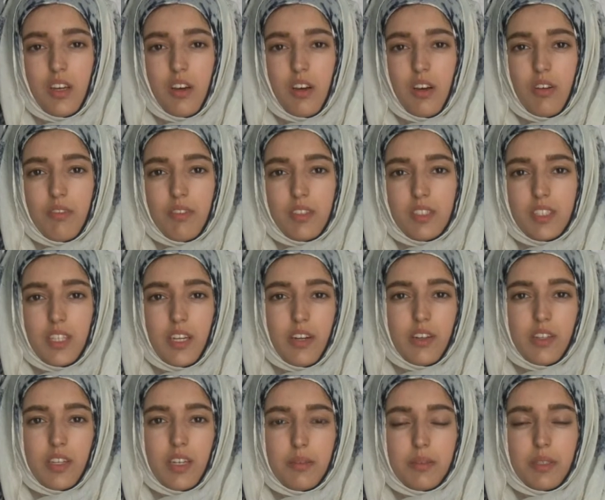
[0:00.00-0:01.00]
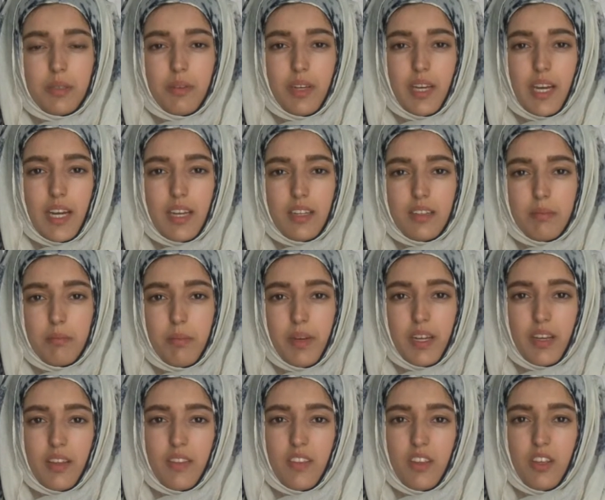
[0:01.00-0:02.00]
of the stereotypes that we had
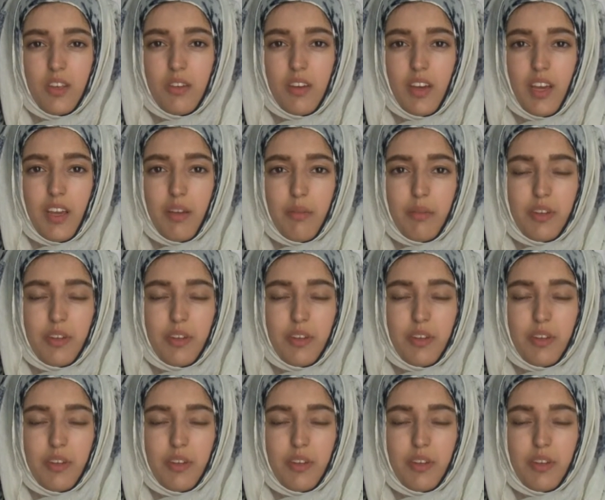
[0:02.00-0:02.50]
back in the UK.